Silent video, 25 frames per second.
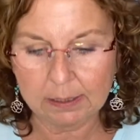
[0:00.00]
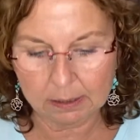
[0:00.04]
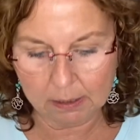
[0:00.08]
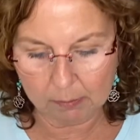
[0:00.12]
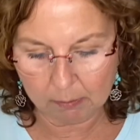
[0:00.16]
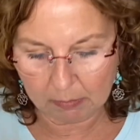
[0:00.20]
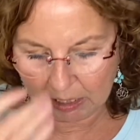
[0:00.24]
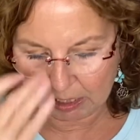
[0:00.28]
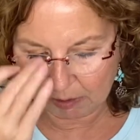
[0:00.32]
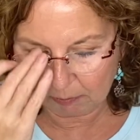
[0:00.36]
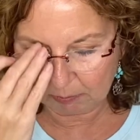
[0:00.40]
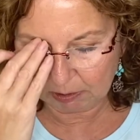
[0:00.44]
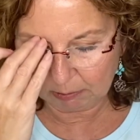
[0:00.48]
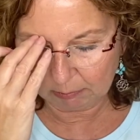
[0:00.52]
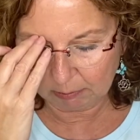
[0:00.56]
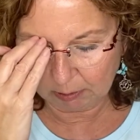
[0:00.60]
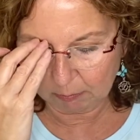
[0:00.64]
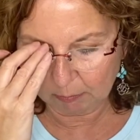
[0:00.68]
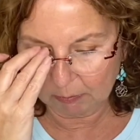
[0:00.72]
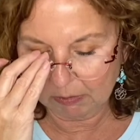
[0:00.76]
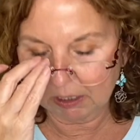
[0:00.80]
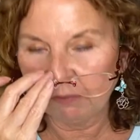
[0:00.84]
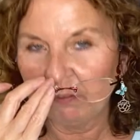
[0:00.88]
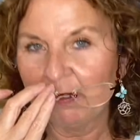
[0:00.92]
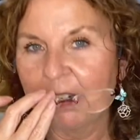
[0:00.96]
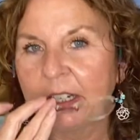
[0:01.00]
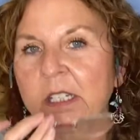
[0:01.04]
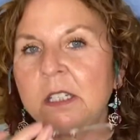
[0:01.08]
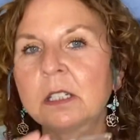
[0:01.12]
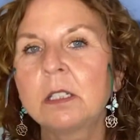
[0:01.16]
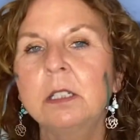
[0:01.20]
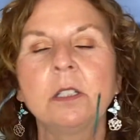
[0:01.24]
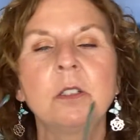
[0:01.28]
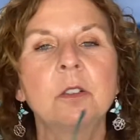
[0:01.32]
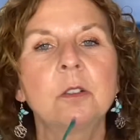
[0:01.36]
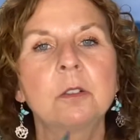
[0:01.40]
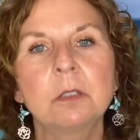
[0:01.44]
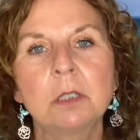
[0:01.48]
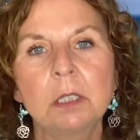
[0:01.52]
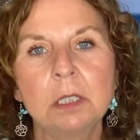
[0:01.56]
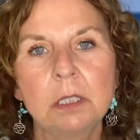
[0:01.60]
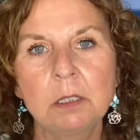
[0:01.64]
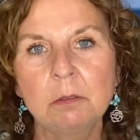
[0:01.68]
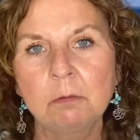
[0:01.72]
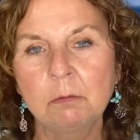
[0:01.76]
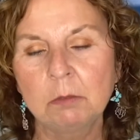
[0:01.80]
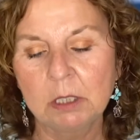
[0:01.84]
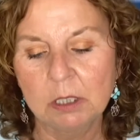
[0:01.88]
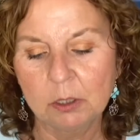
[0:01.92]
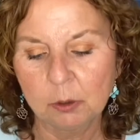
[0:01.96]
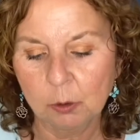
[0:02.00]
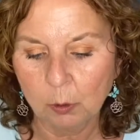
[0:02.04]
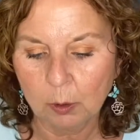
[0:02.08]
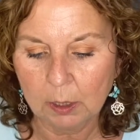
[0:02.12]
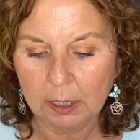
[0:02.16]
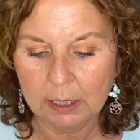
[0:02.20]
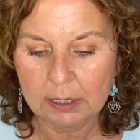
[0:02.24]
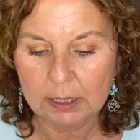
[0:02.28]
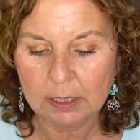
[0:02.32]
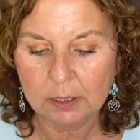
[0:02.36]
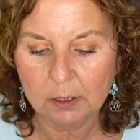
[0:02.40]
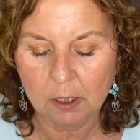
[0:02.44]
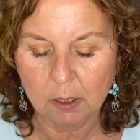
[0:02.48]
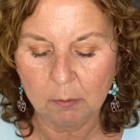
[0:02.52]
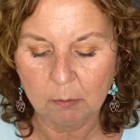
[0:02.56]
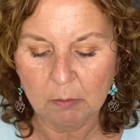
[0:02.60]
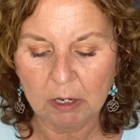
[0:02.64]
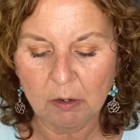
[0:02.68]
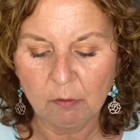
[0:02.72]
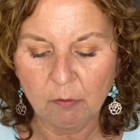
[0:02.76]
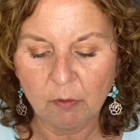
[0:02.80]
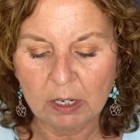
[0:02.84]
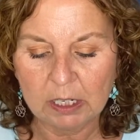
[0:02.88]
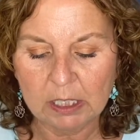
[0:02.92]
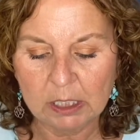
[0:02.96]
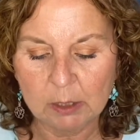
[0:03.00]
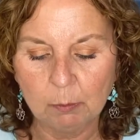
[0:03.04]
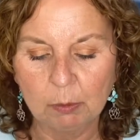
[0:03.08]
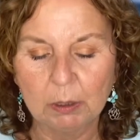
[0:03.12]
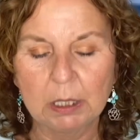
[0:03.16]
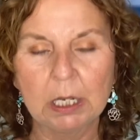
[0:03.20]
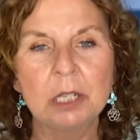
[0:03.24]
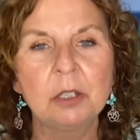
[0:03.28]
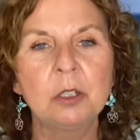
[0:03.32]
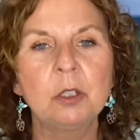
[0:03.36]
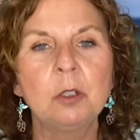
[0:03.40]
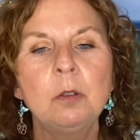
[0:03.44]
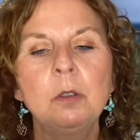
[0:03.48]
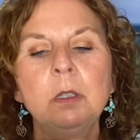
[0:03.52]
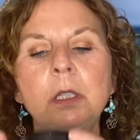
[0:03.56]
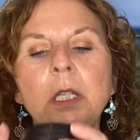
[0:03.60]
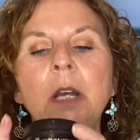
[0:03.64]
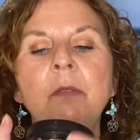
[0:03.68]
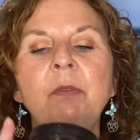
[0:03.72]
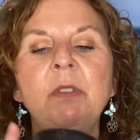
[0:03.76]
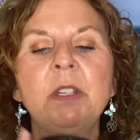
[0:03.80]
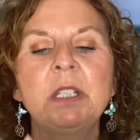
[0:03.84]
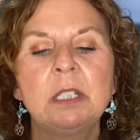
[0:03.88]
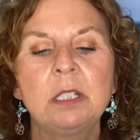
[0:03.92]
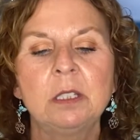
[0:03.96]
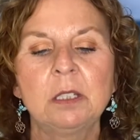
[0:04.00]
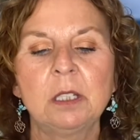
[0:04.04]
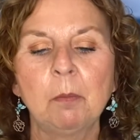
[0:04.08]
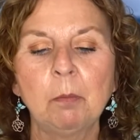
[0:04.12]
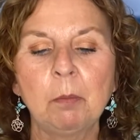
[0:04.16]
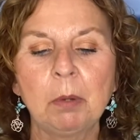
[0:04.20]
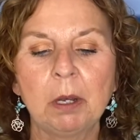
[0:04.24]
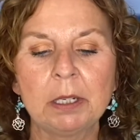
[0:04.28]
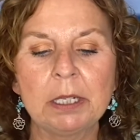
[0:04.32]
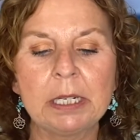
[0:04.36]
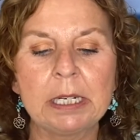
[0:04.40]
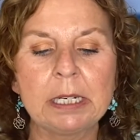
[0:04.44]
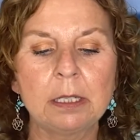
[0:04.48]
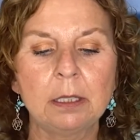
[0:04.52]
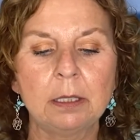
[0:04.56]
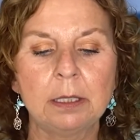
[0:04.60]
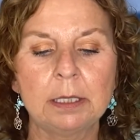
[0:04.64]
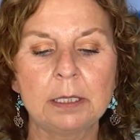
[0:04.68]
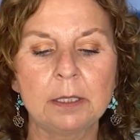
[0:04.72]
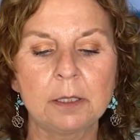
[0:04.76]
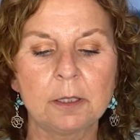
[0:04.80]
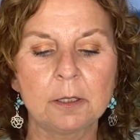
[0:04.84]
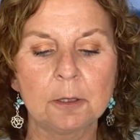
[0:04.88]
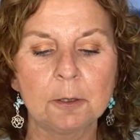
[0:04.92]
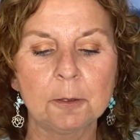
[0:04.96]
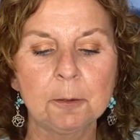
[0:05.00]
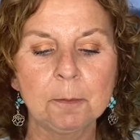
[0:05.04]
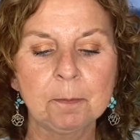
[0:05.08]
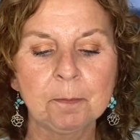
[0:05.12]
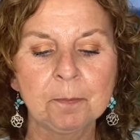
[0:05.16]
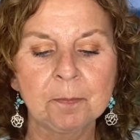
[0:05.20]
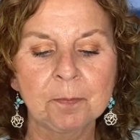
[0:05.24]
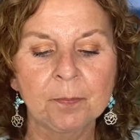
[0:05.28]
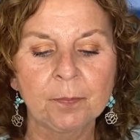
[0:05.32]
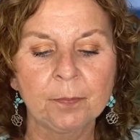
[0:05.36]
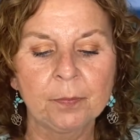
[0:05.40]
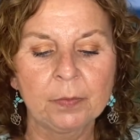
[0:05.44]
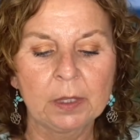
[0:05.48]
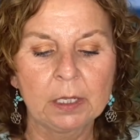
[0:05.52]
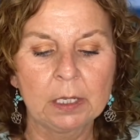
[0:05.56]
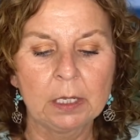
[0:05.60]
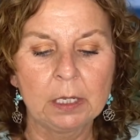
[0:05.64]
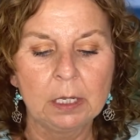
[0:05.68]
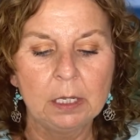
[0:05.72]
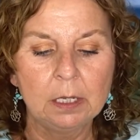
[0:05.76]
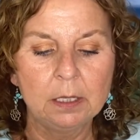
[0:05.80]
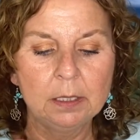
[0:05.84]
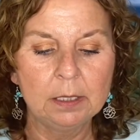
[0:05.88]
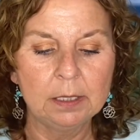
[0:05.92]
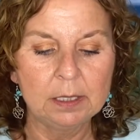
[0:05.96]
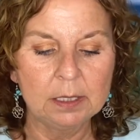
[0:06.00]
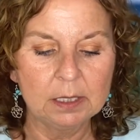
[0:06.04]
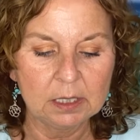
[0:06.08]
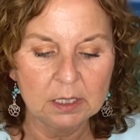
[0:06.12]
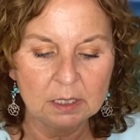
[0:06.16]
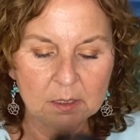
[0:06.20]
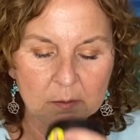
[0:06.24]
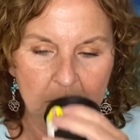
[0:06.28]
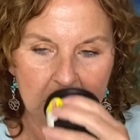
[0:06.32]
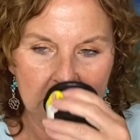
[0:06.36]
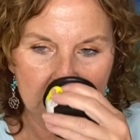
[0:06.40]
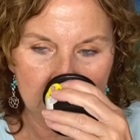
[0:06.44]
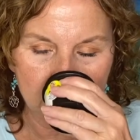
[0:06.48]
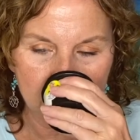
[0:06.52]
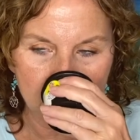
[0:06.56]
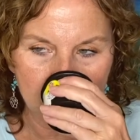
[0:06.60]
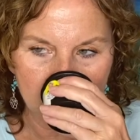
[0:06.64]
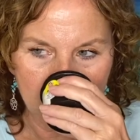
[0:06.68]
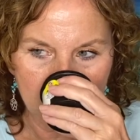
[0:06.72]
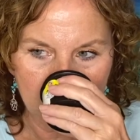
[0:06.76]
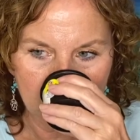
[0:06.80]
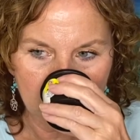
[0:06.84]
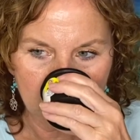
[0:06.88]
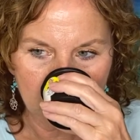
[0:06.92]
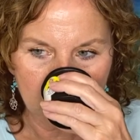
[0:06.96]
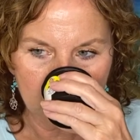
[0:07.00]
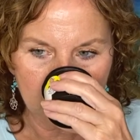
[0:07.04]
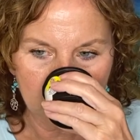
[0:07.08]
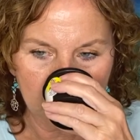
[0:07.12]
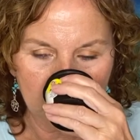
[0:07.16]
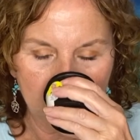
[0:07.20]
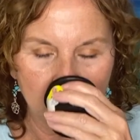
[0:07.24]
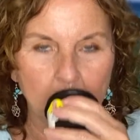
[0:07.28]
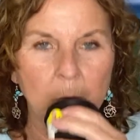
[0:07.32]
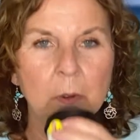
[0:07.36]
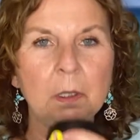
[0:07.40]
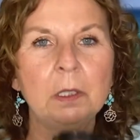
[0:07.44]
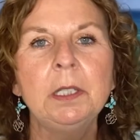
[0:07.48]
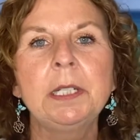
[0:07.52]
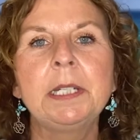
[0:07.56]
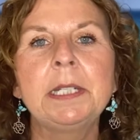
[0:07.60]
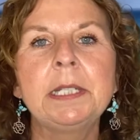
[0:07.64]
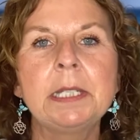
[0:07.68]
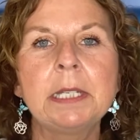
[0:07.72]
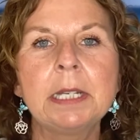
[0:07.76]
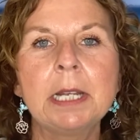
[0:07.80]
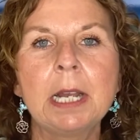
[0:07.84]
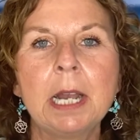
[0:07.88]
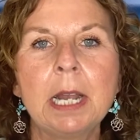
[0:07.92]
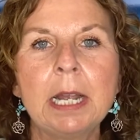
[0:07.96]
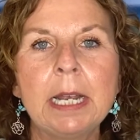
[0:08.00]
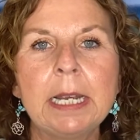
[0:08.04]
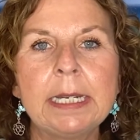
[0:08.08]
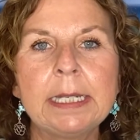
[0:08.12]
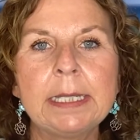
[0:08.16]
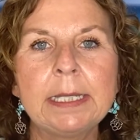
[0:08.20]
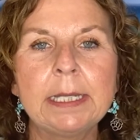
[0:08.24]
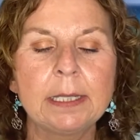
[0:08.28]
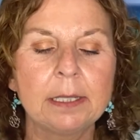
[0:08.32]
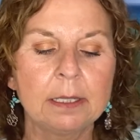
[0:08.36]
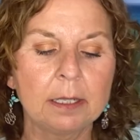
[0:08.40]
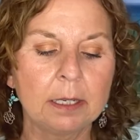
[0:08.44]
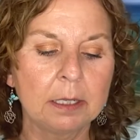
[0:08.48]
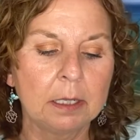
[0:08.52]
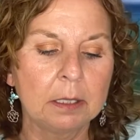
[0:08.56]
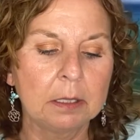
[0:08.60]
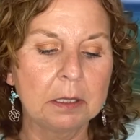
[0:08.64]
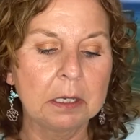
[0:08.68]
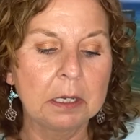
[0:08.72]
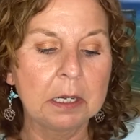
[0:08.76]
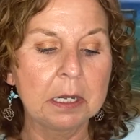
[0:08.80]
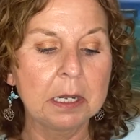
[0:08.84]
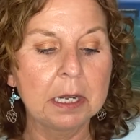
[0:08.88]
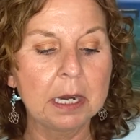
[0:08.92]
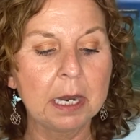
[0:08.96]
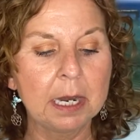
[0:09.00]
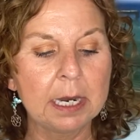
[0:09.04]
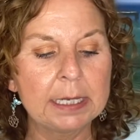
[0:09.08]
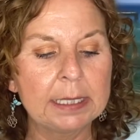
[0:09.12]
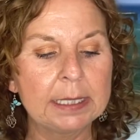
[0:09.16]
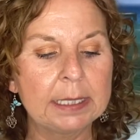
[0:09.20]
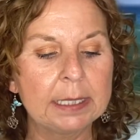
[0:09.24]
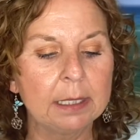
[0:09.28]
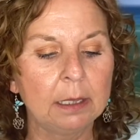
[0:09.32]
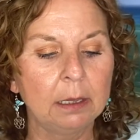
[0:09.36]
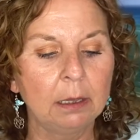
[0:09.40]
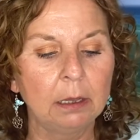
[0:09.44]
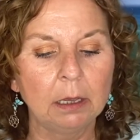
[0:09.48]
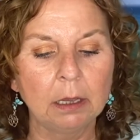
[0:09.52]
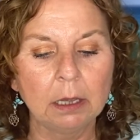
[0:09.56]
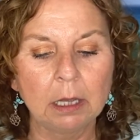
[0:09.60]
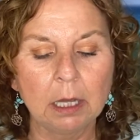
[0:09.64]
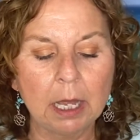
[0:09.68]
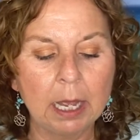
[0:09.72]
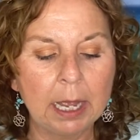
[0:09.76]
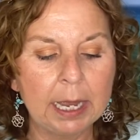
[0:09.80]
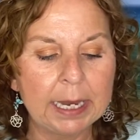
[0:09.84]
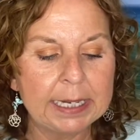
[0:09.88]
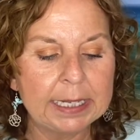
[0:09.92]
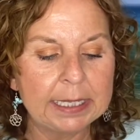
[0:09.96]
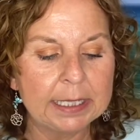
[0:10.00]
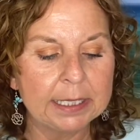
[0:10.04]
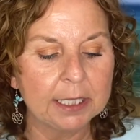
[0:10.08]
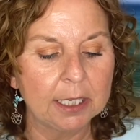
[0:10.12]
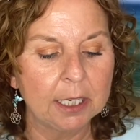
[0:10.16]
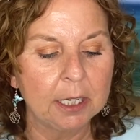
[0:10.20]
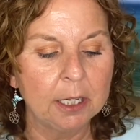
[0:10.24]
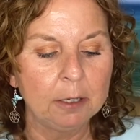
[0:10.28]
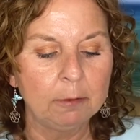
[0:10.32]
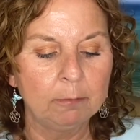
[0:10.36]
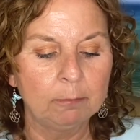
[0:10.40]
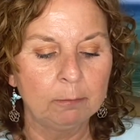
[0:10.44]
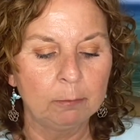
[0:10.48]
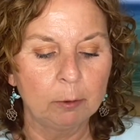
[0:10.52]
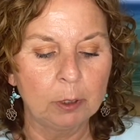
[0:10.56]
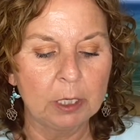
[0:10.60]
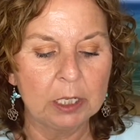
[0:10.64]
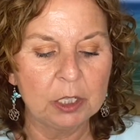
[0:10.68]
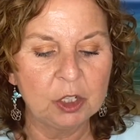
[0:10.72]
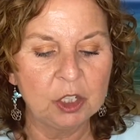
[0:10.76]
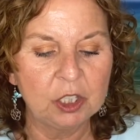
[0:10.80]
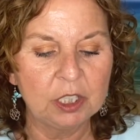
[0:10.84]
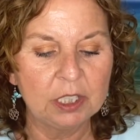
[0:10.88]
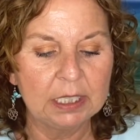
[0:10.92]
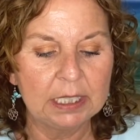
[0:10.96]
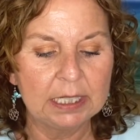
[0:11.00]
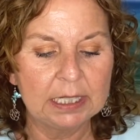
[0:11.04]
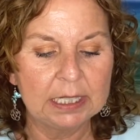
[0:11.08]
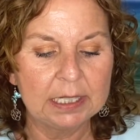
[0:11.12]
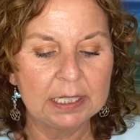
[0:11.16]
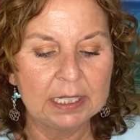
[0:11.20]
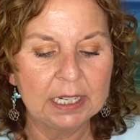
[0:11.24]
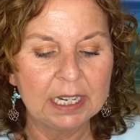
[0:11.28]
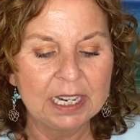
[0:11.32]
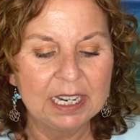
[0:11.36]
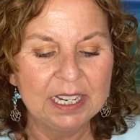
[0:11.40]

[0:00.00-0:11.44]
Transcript: I'm happy with my face cleansers. I didn't want to try this on my face, but I do love this as a body cleanser. This smells really nice. It's got a nice, light, fresh scent.